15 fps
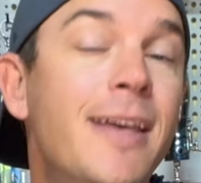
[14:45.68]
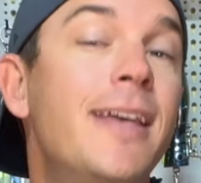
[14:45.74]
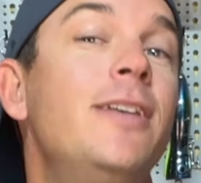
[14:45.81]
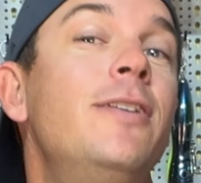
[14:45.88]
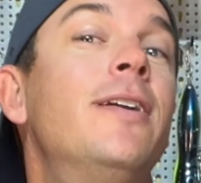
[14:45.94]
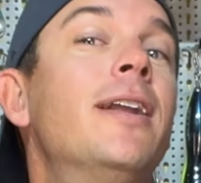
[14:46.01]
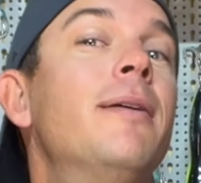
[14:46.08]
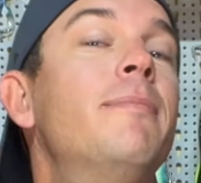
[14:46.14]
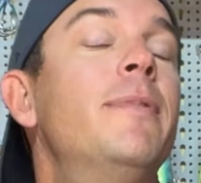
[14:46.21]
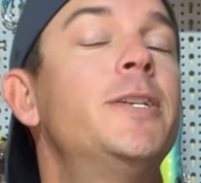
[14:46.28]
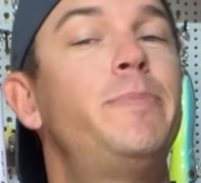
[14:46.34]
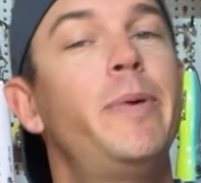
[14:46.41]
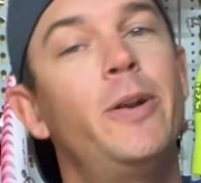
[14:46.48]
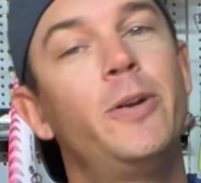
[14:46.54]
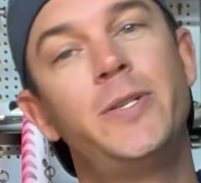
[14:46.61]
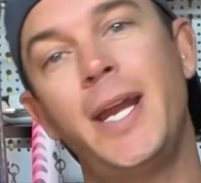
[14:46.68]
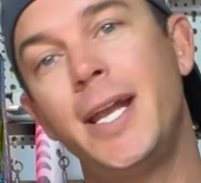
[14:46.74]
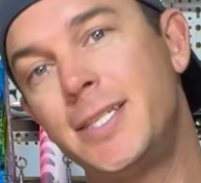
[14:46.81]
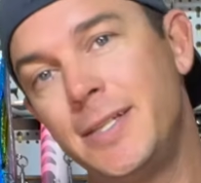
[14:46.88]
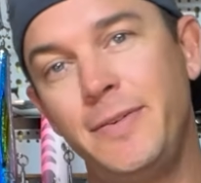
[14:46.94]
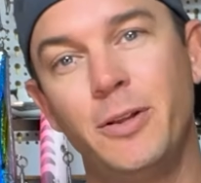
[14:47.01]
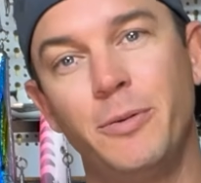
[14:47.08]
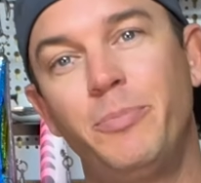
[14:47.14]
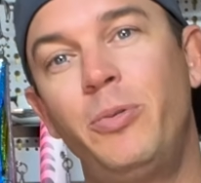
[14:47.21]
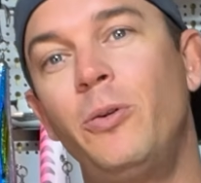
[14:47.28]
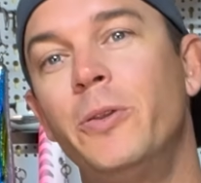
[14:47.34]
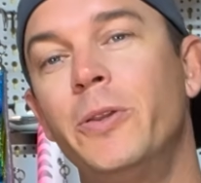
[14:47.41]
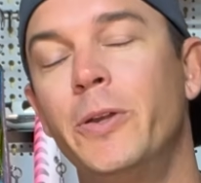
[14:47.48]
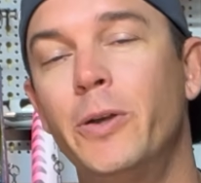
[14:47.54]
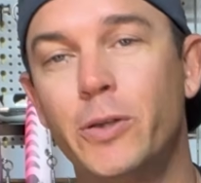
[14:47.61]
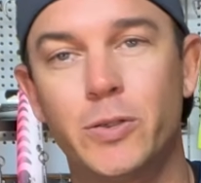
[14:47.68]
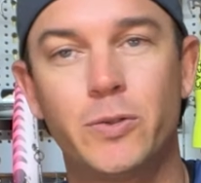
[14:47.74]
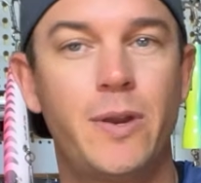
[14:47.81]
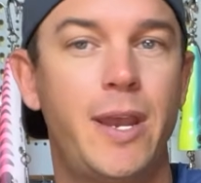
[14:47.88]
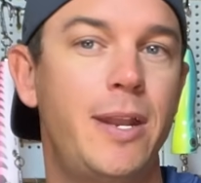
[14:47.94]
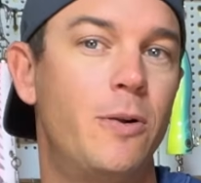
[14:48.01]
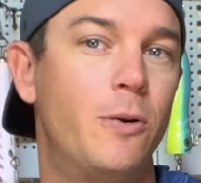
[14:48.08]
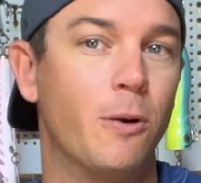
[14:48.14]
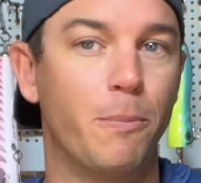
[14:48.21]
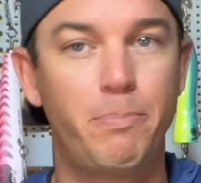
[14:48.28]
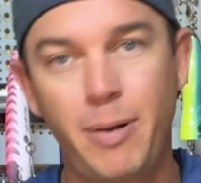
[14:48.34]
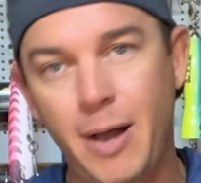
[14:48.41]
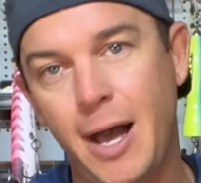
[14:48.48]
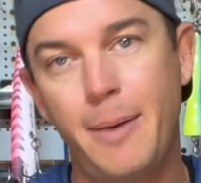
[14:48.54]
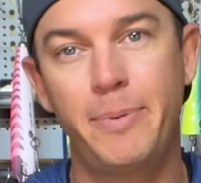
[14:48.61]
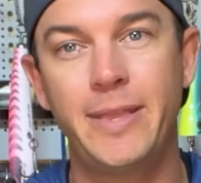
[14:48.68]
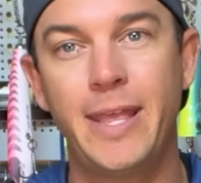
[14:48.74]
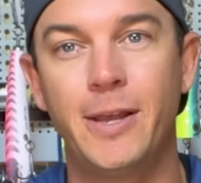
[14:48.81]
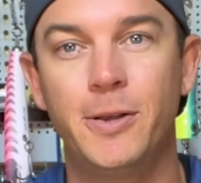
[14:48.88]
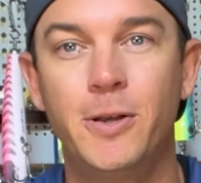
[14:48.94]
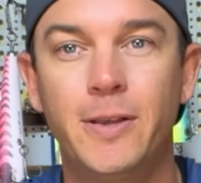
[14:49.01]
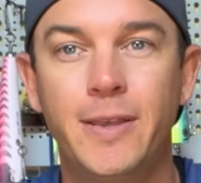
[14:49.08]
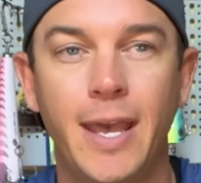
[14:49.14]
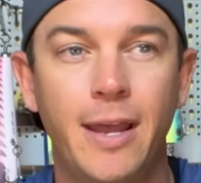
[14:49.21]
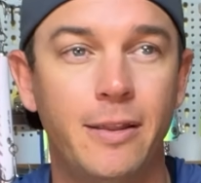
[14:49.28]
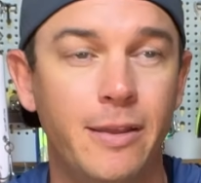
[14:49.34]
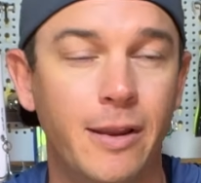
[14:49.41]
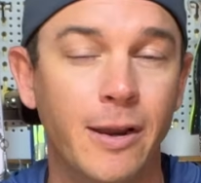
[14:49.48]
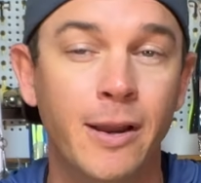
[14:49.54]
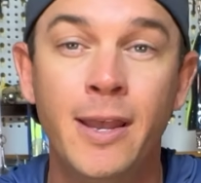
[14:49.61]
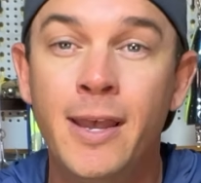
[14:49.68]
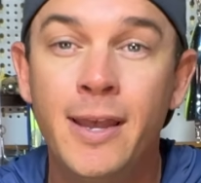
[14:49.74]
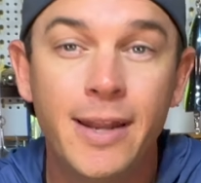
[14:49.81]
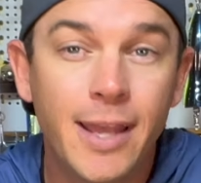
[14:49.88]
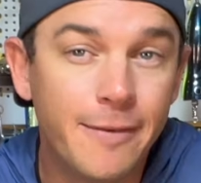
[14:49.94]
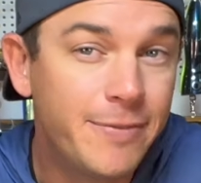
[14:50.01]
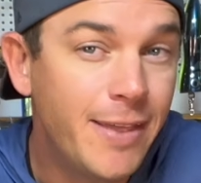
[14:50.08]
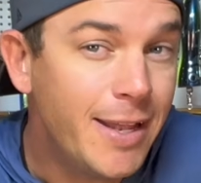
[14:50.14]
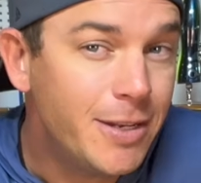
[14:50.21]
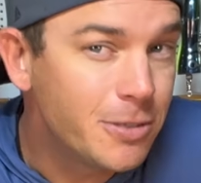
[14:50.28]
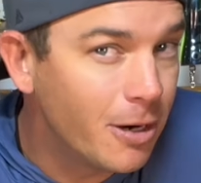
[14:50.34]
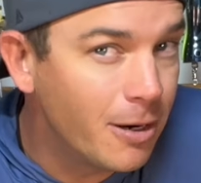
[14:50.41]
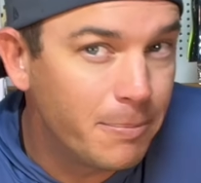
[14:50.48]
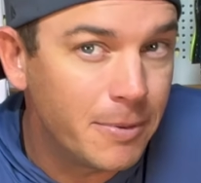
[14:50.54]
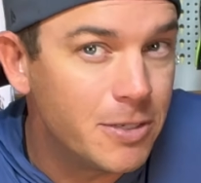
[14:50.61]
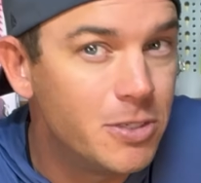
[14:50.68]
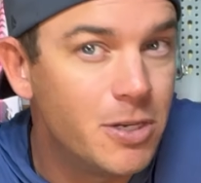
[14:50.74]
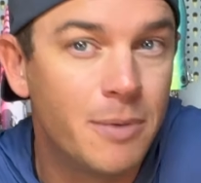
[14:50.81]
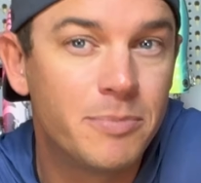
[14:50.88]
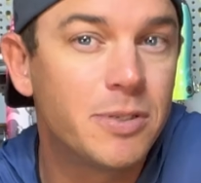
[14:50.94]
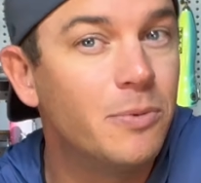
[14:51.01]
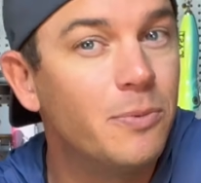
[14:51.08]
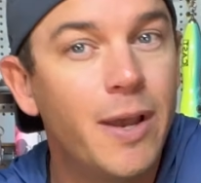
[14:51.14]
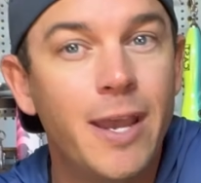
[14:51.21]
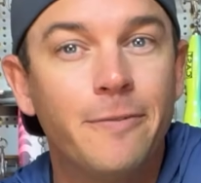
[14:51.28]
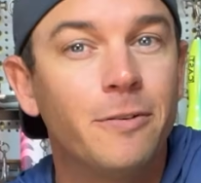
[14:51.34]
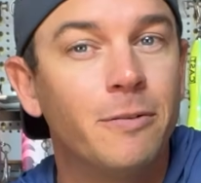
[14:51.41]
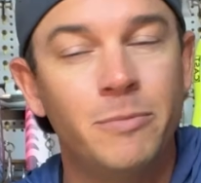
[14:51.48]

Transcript: you got a much better chance of either pulling the hook straight or popping that hook out of there. If that tarpon jumps away from